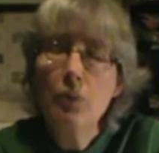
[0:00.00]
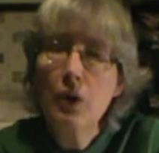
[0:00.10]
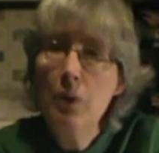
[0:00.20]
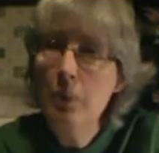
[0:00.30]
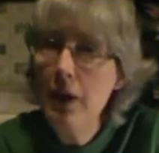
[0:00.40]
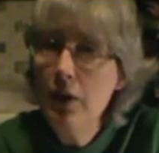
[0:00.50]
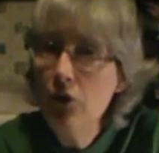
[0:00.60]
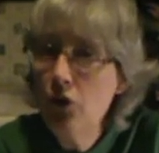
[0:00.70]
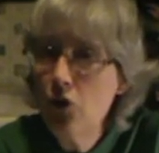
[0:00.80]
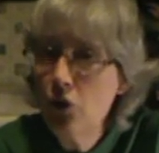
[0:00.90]
Committees
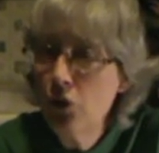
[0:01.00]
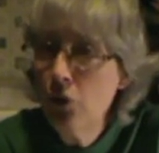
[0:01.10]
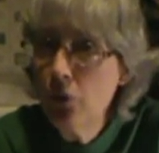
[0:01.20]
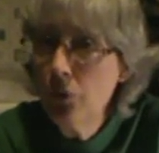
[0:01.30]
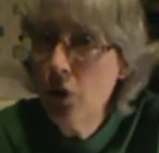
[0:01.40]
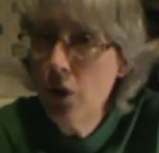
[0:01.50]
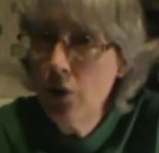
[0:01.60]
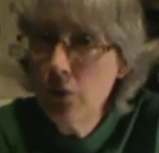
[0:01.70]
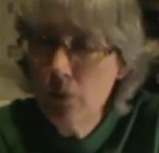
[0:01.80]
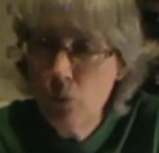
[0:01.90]
that you served
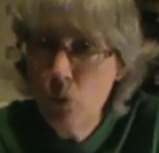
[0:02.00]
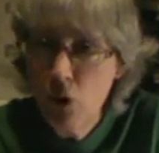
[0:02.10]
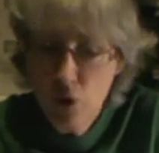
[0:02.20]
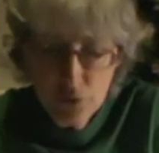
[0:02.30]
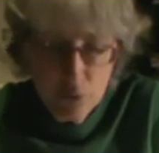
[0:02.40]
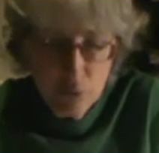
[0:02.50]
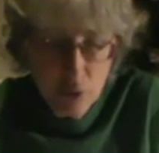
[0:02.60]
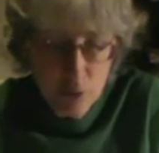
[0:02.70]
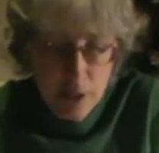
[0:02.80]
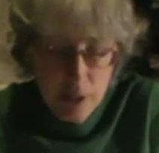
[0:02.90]
on will also
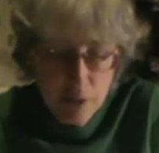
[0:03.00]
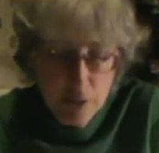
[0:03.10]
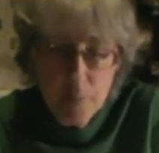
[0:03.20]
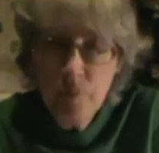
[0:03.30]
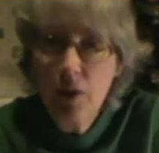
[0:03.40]
go here,